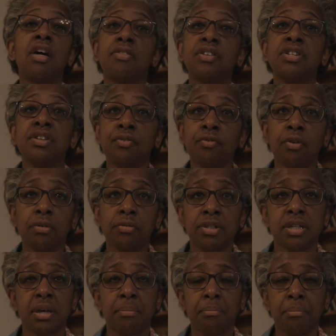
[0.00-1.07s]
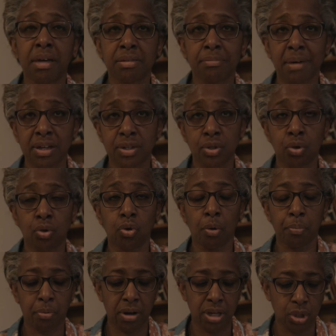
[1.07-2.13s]
the different mathematical
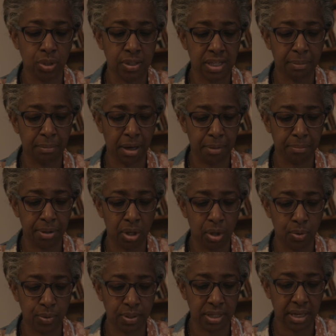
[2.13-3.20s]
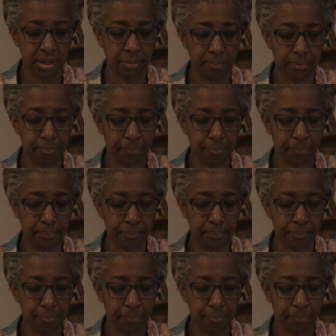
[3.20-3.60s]
operations they might be using.